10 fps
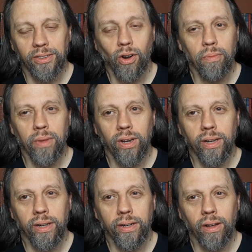
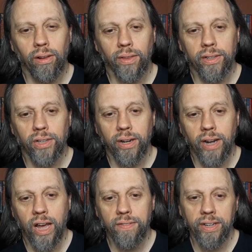Carmilla, and all of a
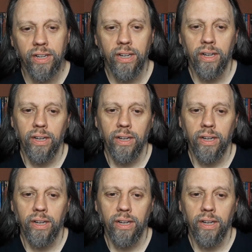sudden having